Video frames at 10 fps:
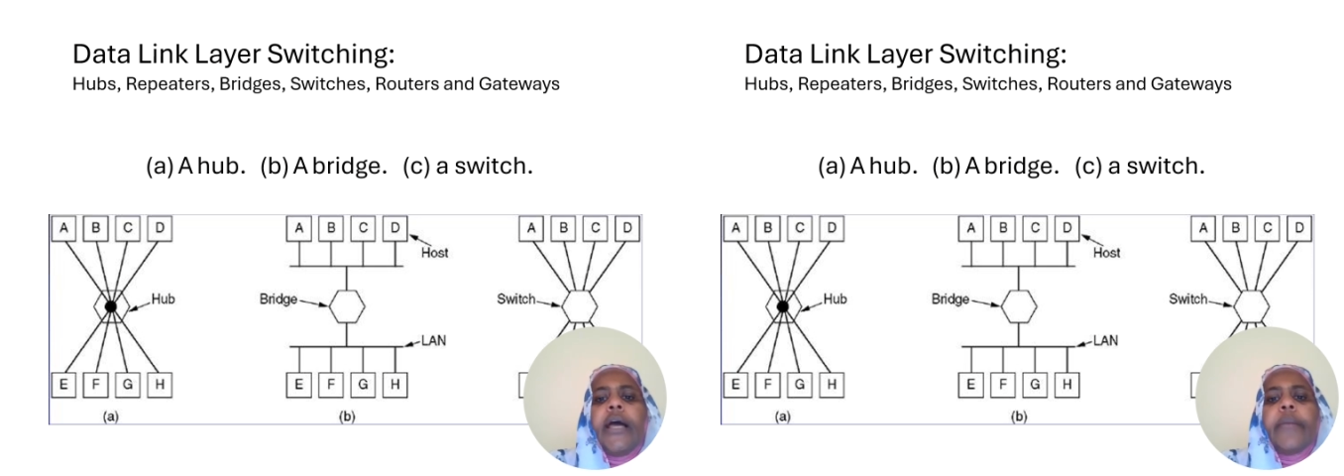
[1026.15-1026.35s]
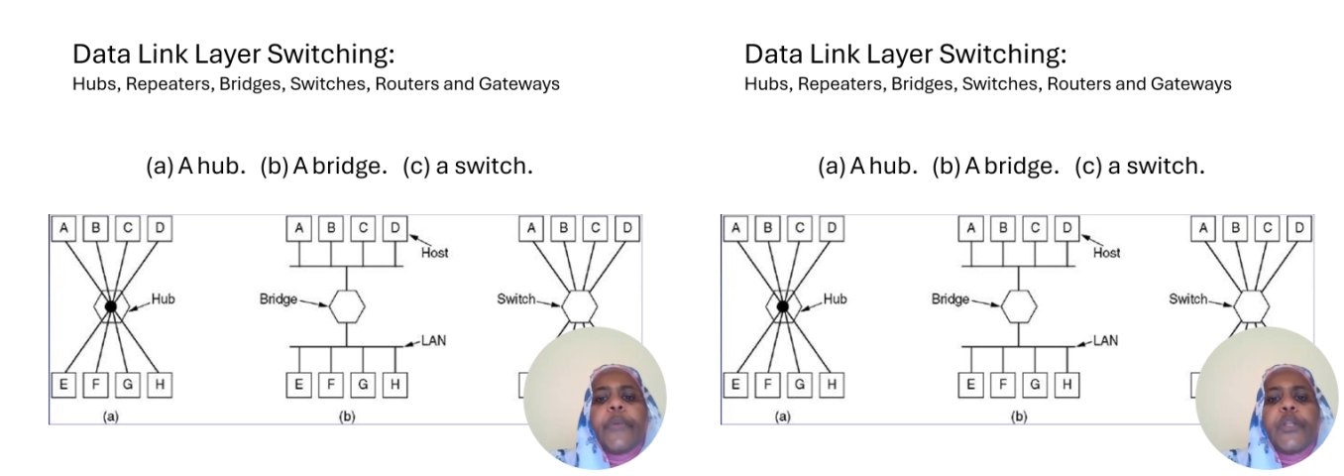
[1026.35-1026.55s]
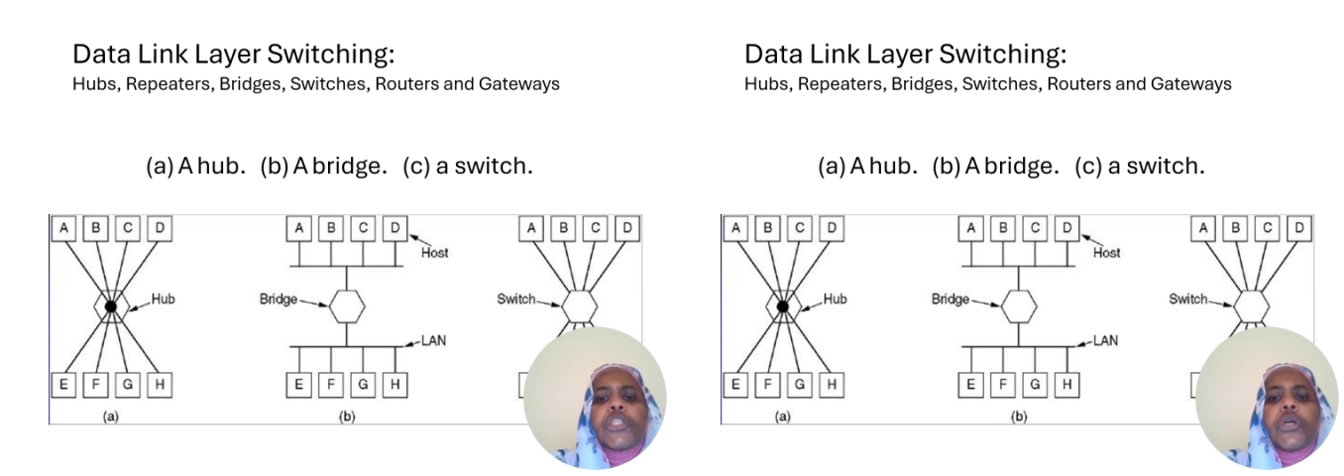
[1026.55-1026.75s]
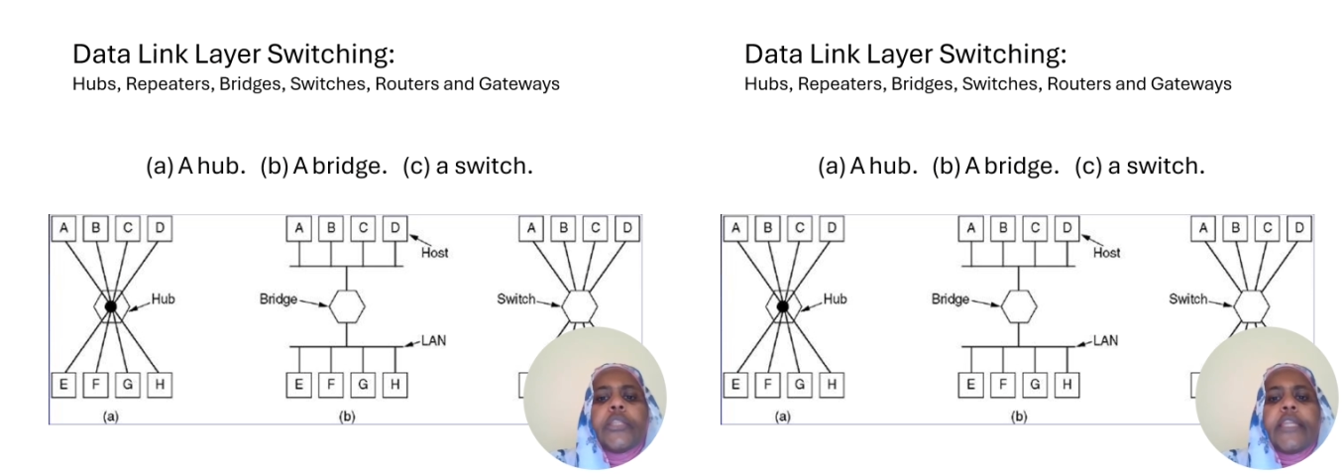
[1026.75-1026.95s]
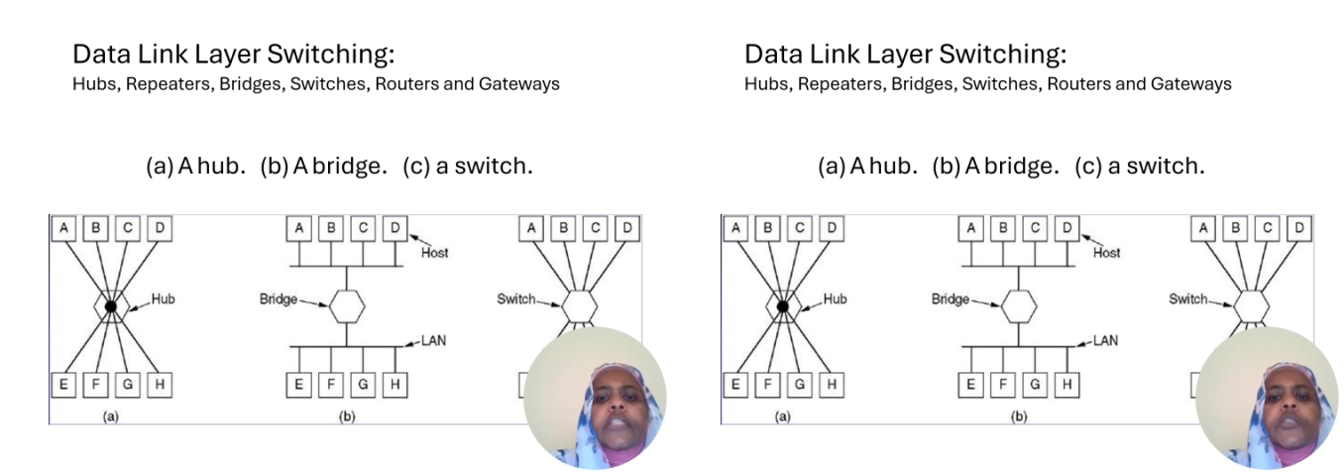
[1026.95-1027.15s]
A bridge
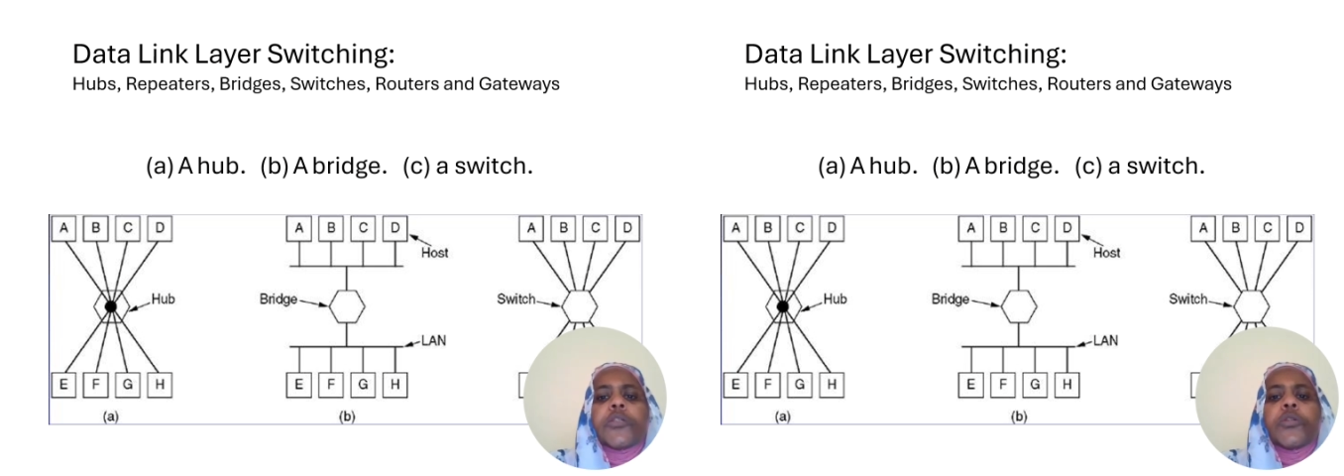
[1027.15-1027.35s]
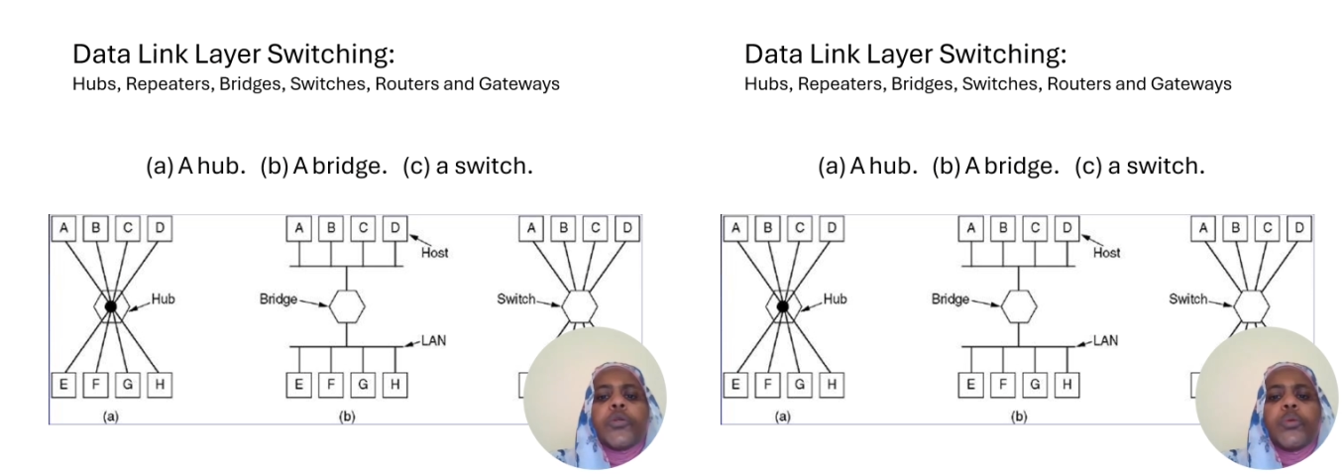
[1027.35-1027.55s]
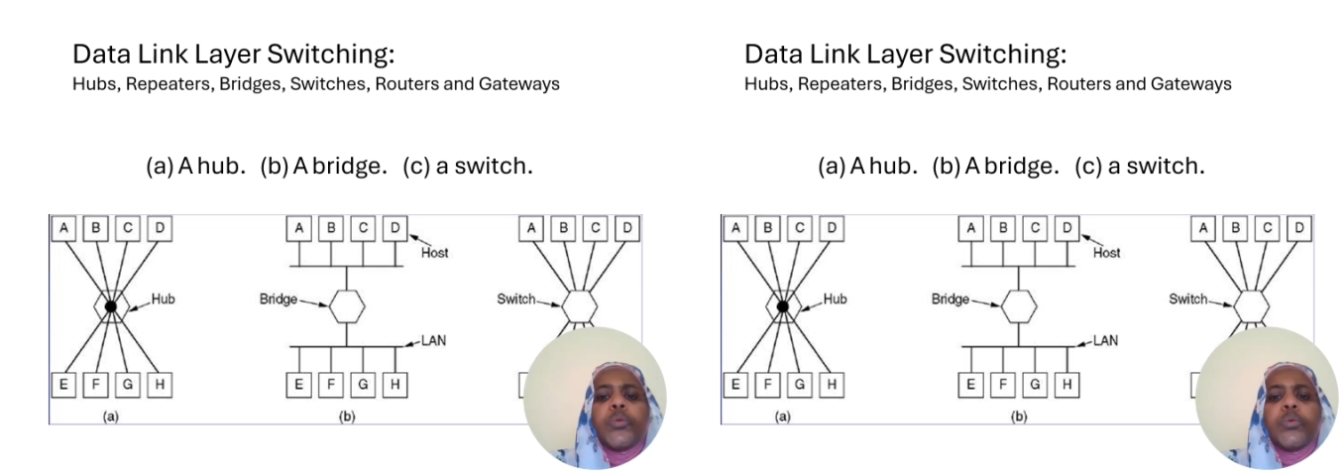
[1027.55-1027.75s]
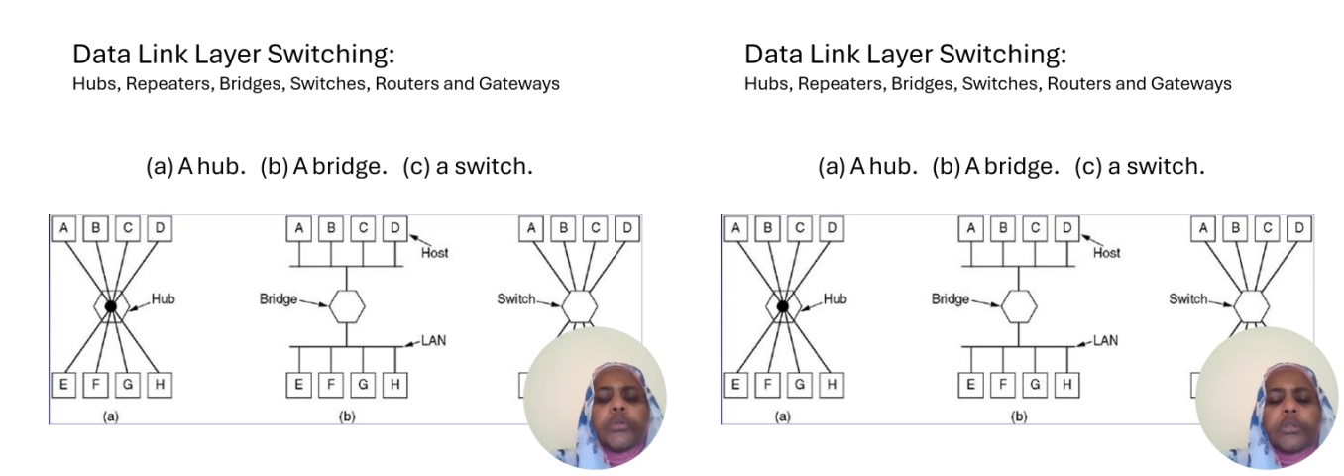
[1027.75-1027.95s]
connects two